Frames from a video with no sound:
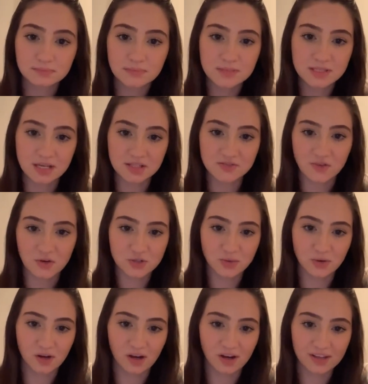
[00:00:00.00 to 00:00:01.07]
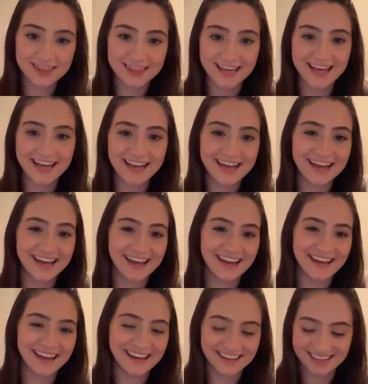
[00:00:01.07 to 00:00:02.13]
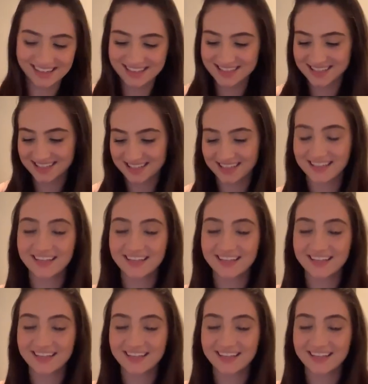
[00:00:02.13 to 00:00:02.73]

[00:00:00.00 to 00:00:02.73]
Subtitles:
Sends virtual hug. Thanks.